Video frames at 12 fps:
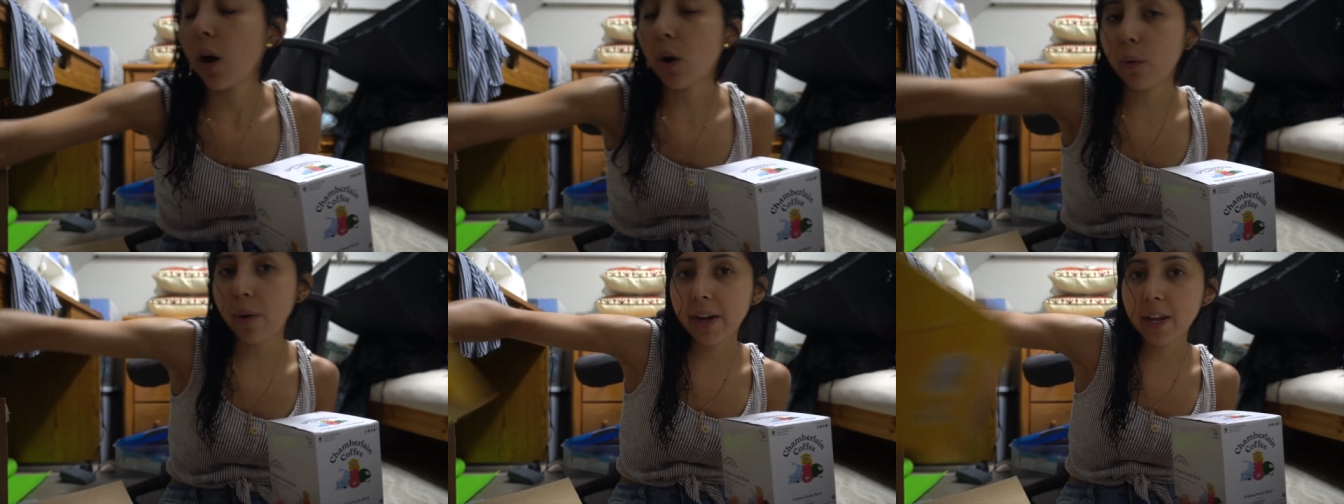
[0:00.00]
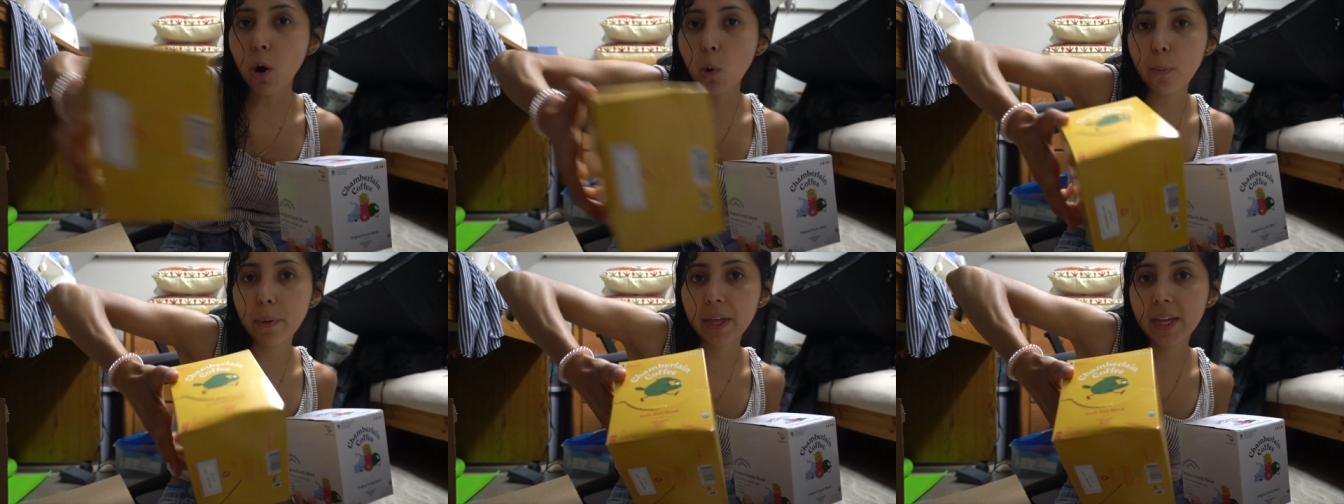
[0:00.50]
already
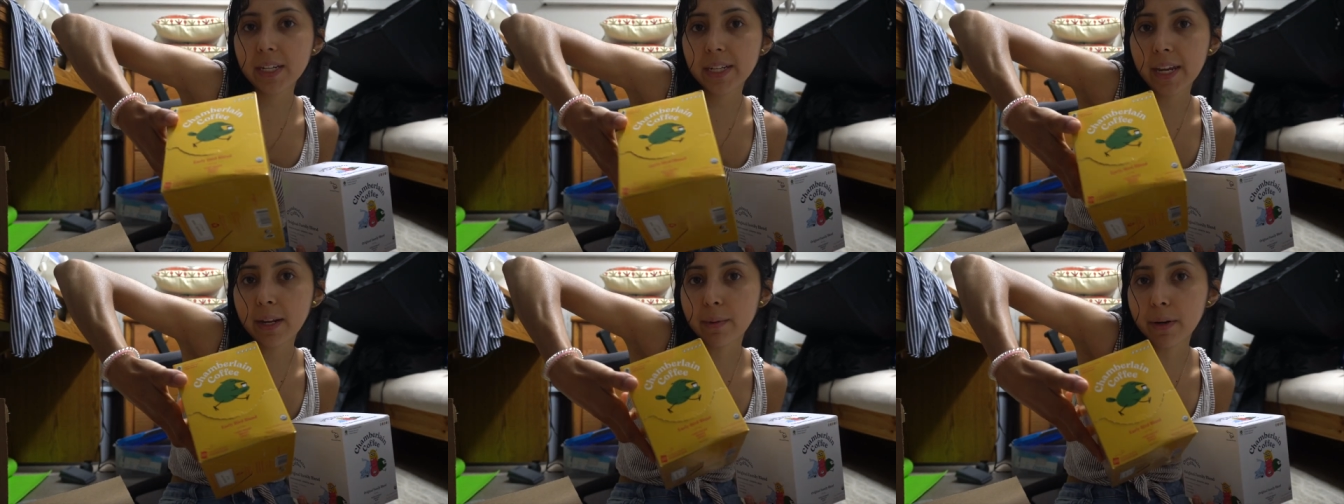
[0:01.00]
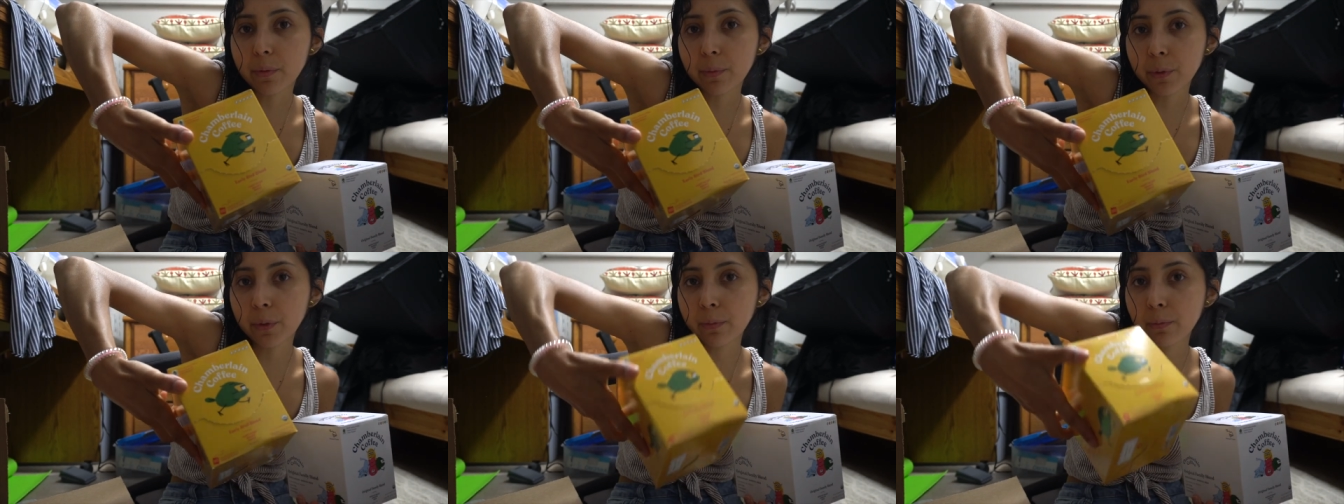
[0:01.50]
opened in my
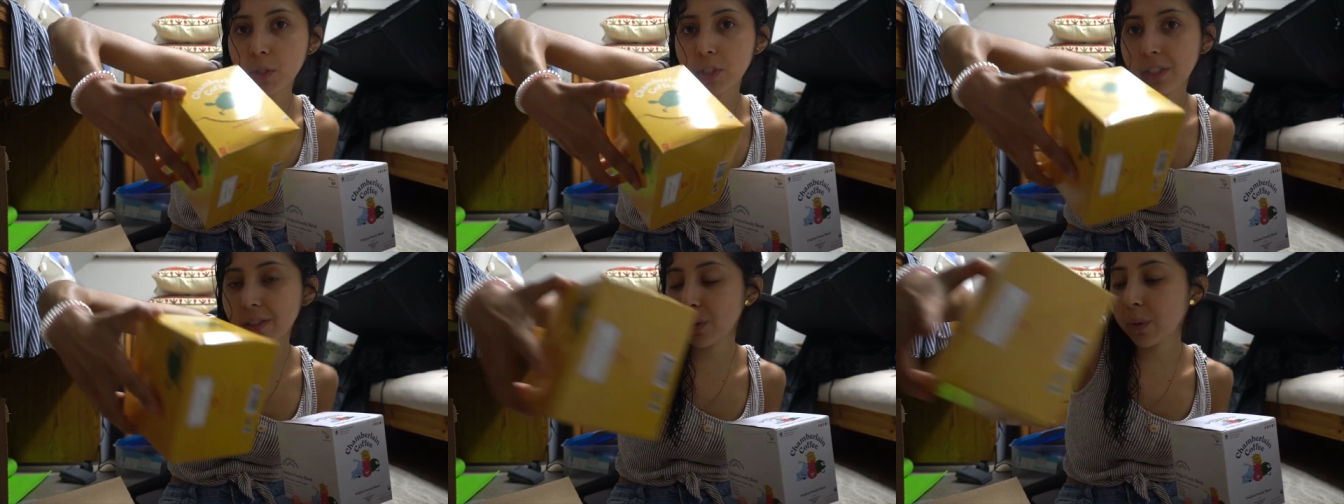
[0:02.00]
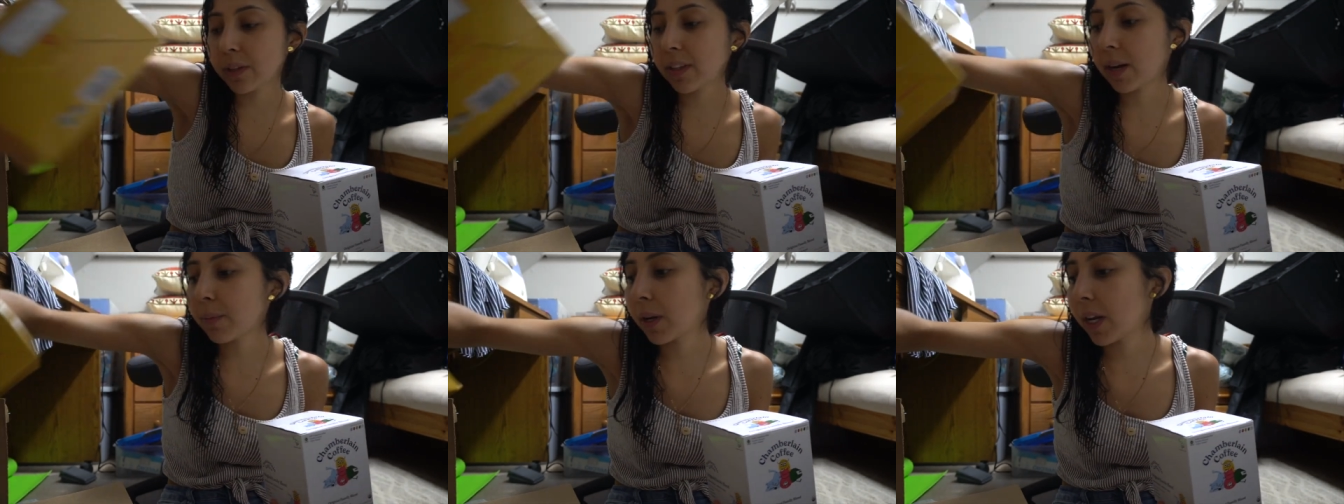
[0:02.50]
room which is the one that
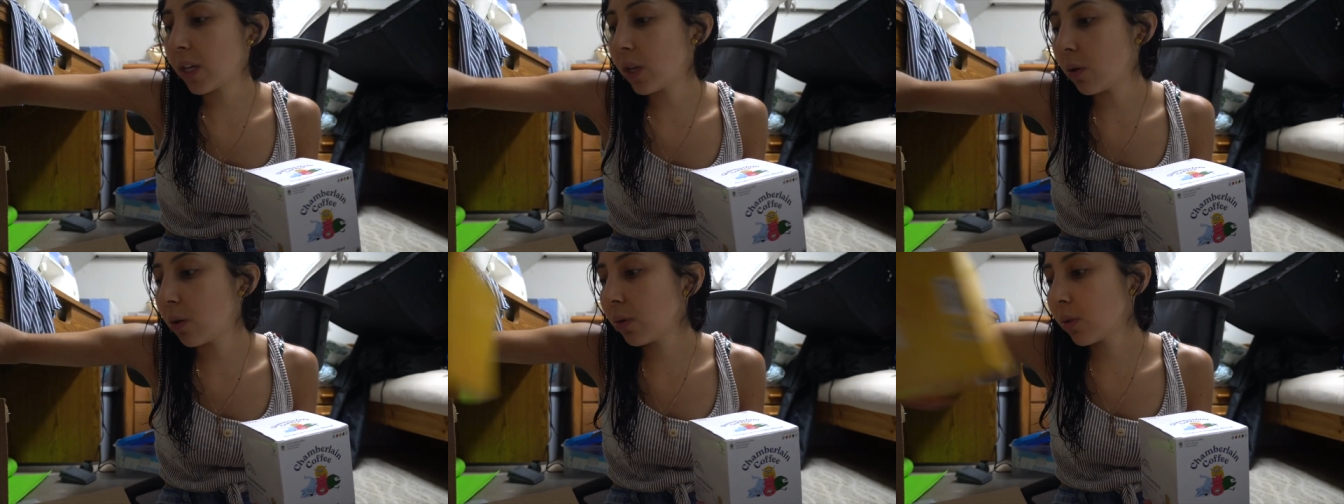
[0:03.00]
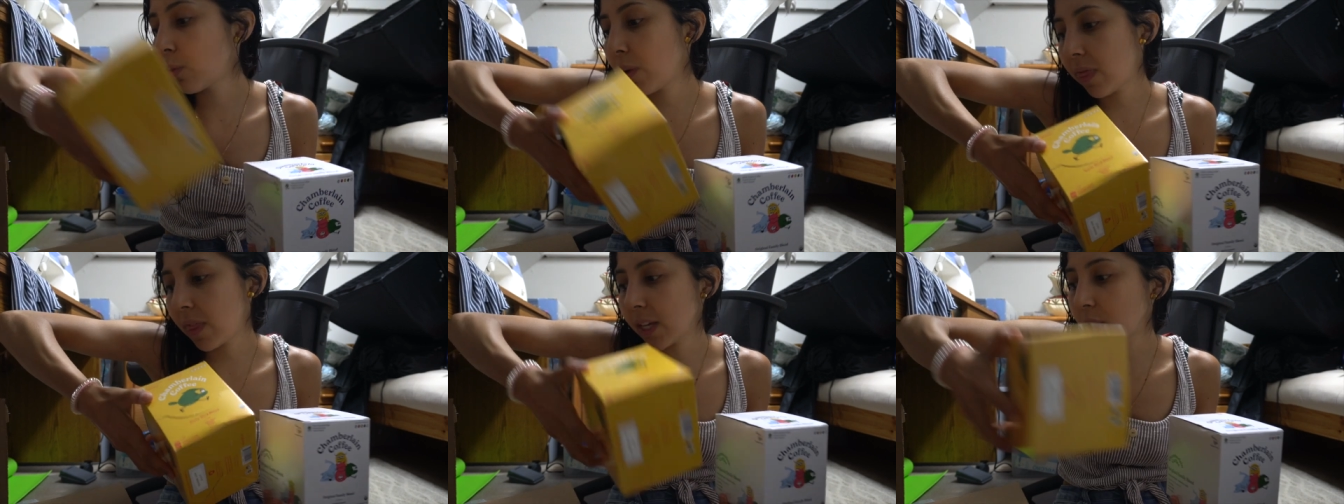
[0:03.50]
I'm going to use
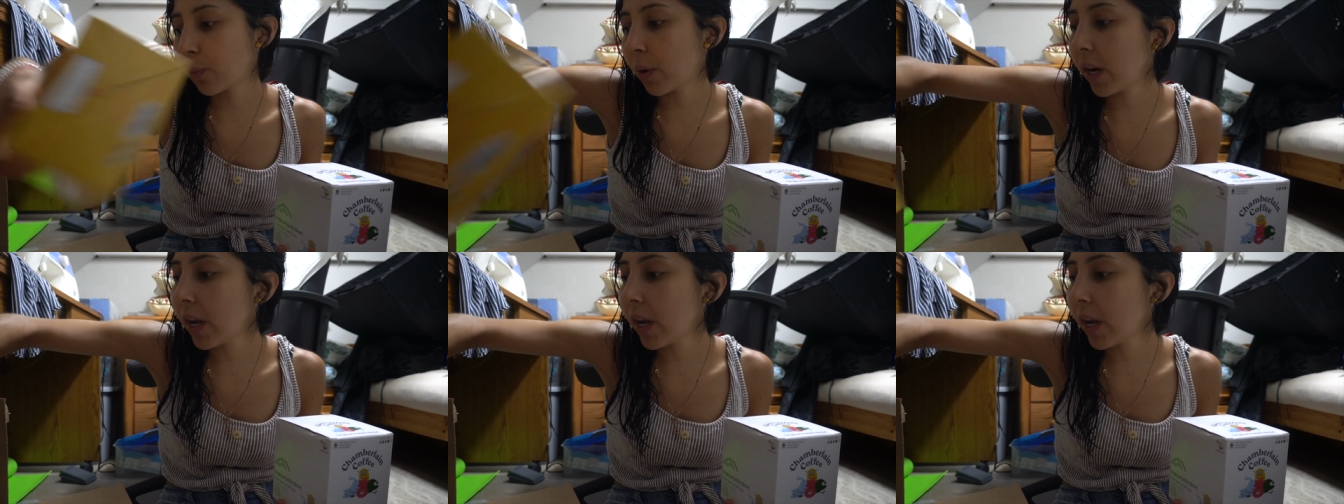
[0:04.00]
with this one.